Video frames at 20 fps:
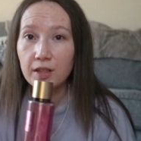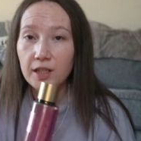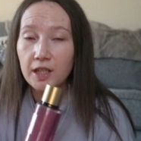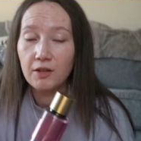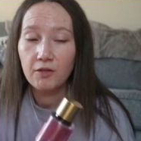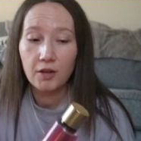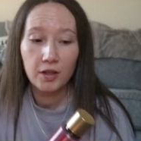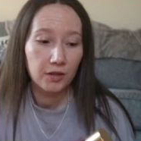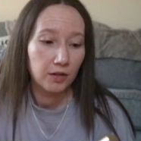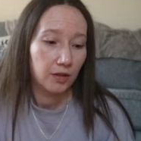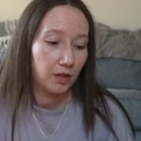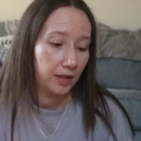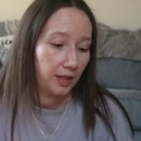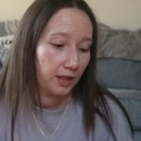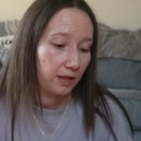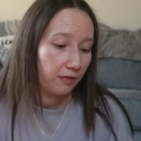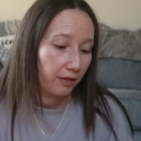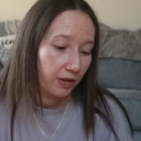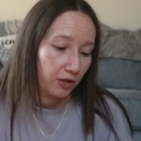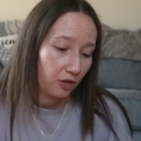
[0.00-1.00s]
Secret because
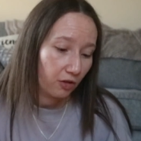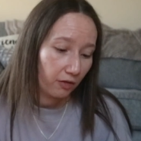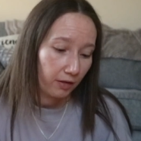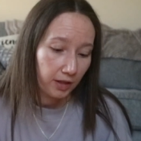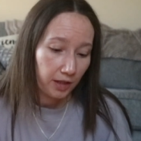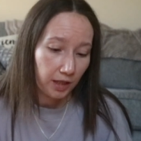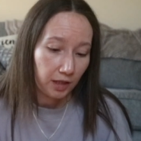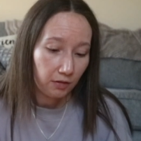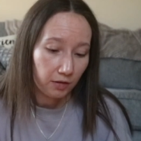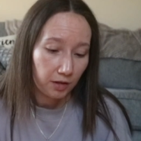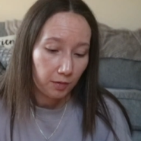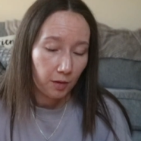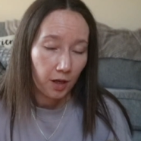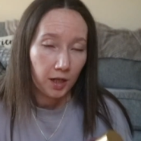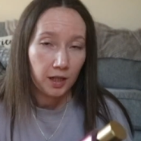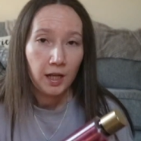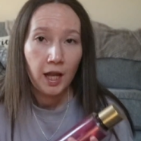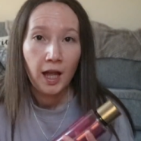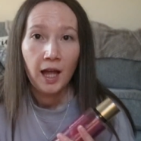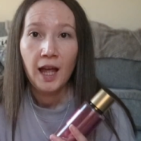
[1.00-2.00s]
it's a Victoria's Secret one.